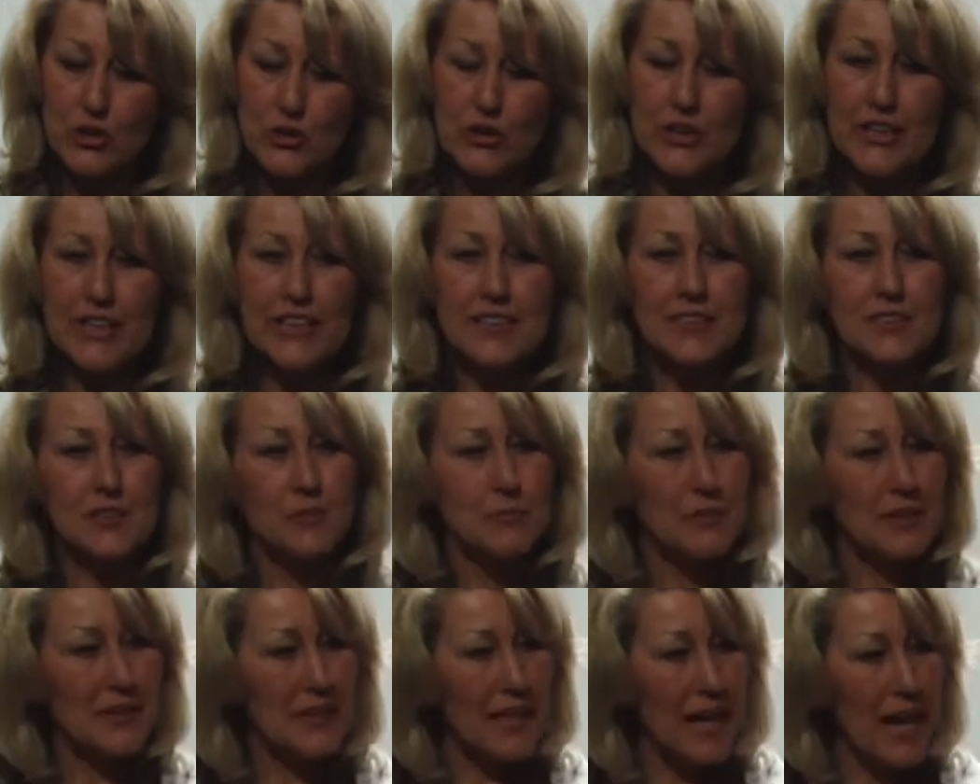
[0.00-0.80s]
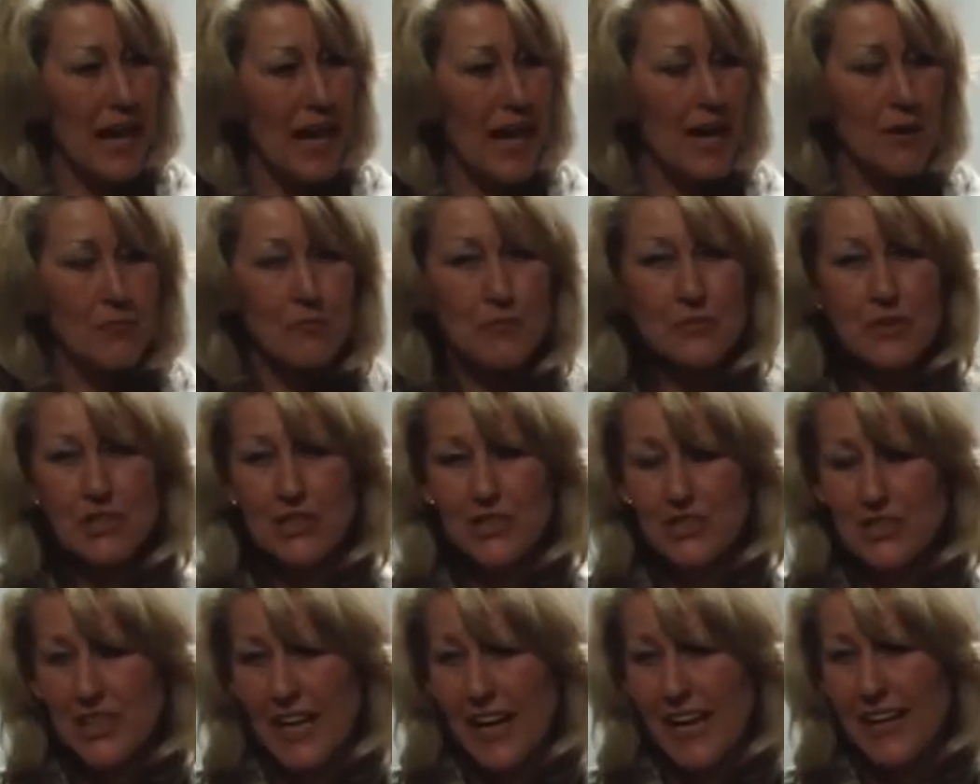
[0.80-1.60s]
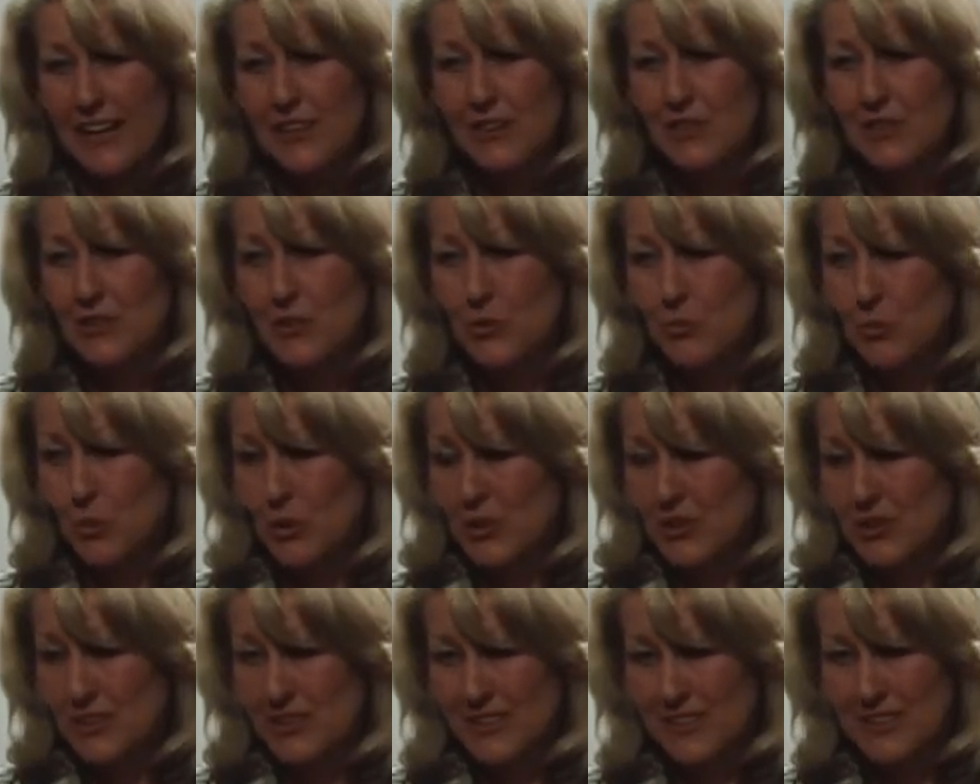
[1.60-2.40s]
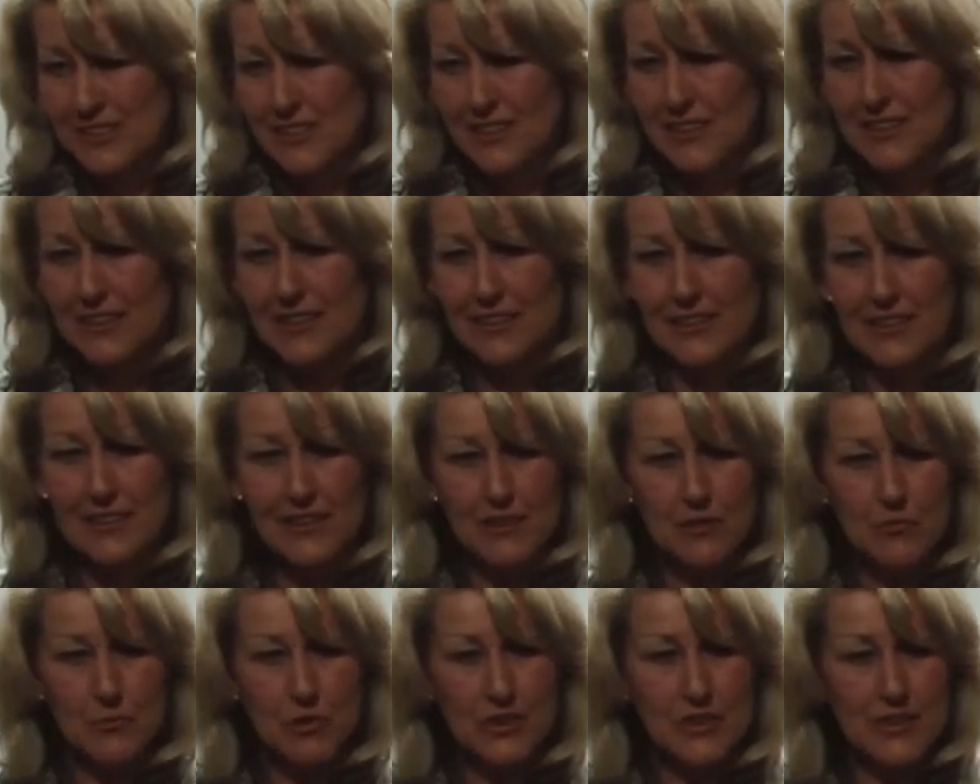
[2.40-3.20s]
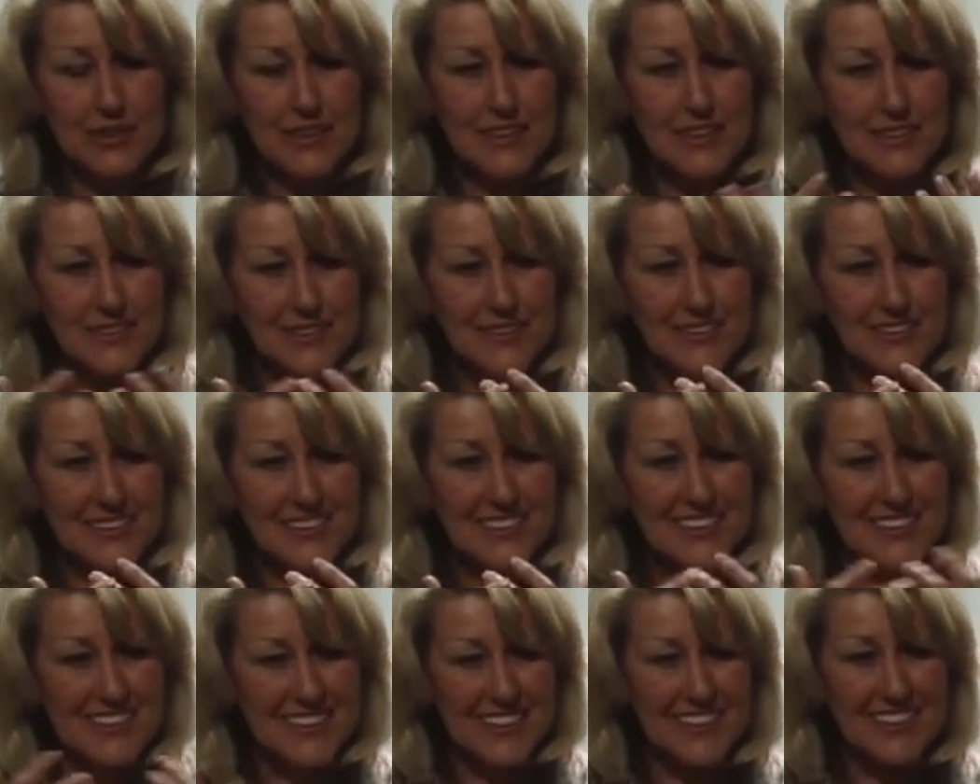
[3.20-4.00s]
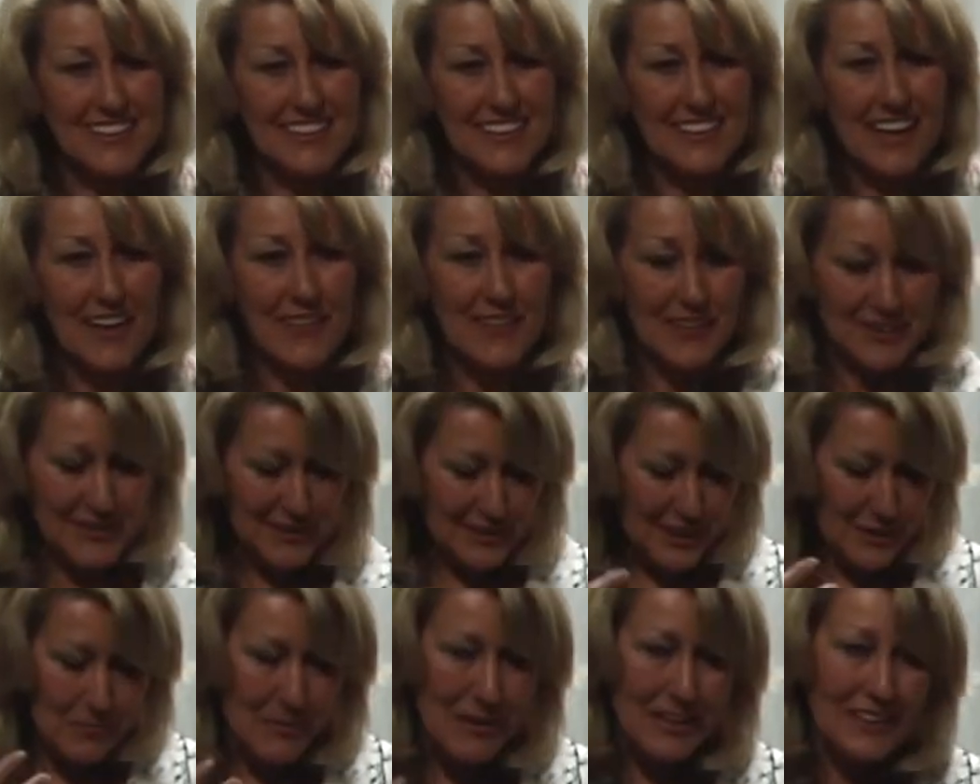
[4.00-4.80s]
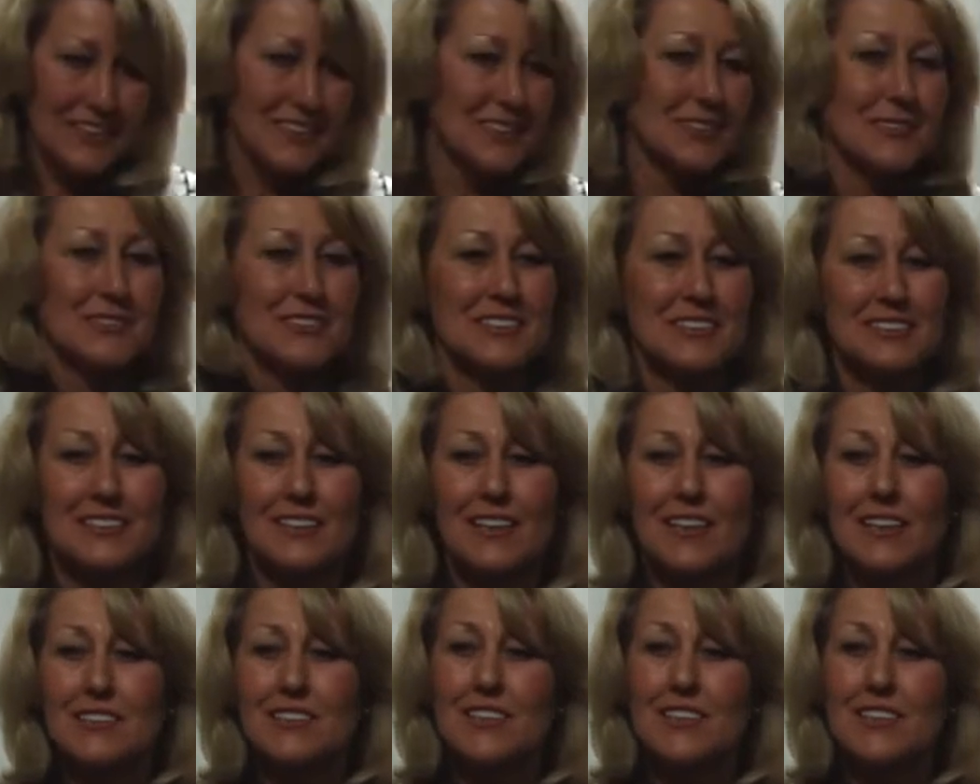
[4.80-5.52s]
You need to become the change you want to see, but you need to see it and then step into it.